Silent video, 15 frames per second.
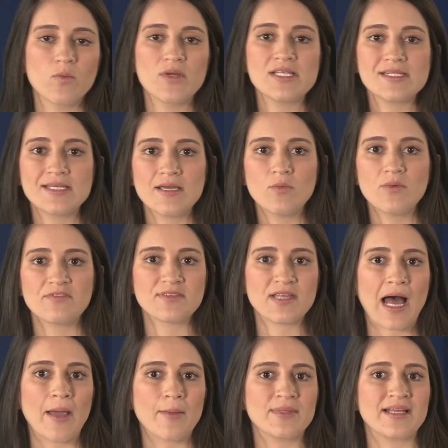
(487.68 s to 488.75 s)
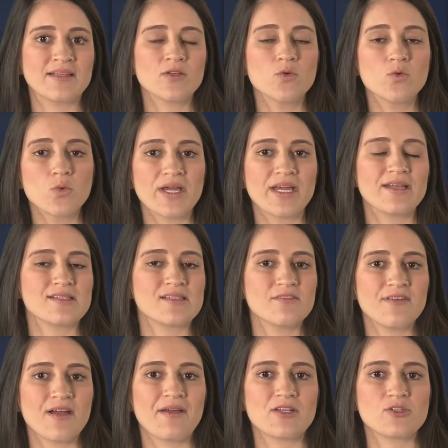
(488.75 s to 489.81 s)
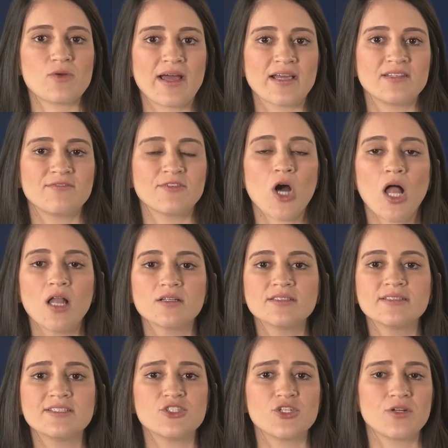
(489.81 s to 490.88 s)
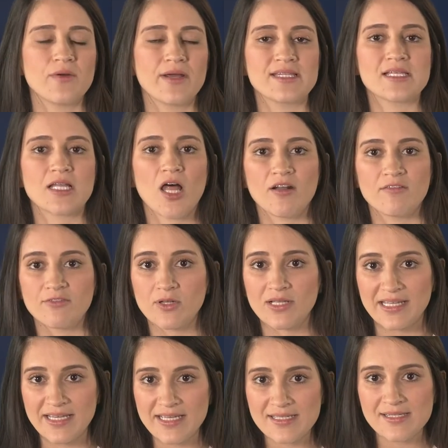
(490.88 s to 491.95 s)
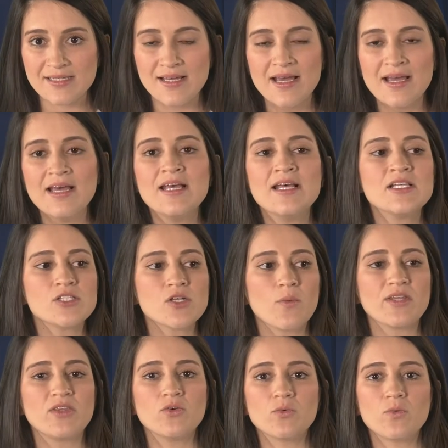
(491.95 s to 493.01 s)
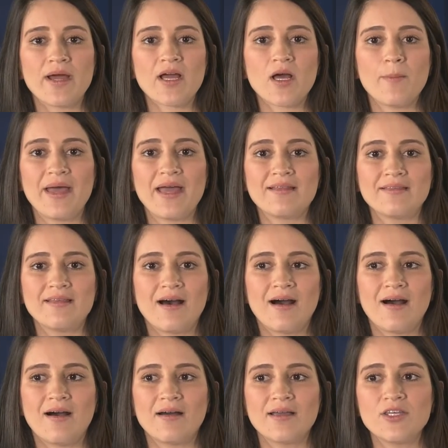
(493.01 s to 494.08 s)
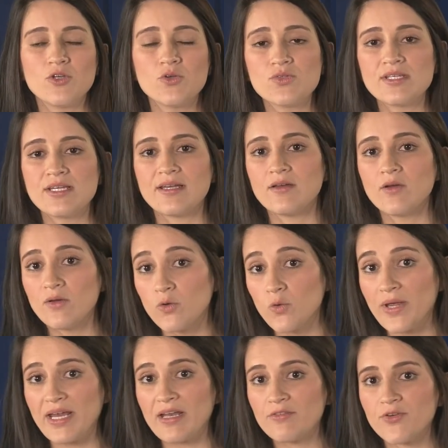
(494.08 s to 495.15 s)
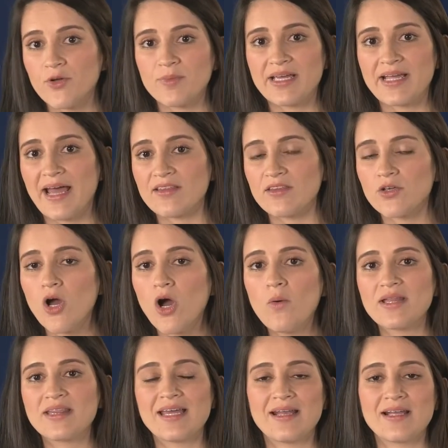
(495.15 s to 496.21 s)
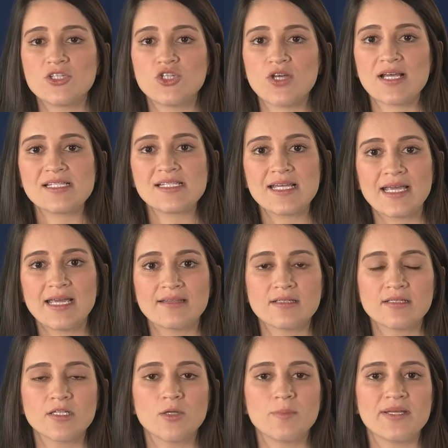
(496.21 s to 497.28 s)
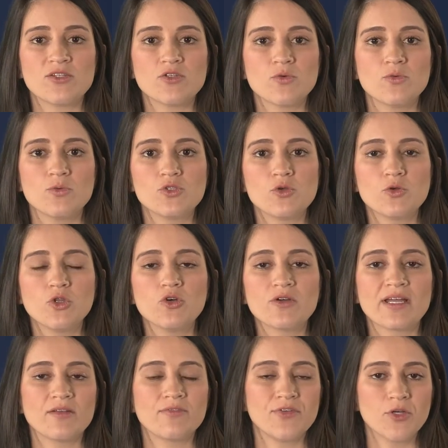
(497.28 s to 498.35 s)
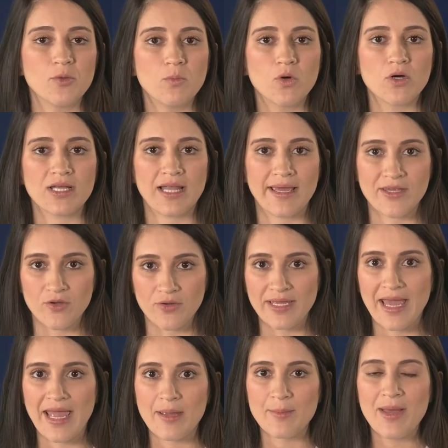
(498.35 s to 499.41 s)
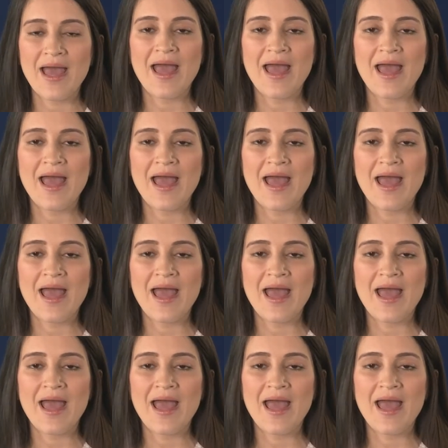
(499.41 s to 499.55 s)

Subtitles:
we see with time that green is a very attractive color that generates a lot of clicks. So we do recommend using green from the get-go and then adjusting it a little bit to look and feel more like your game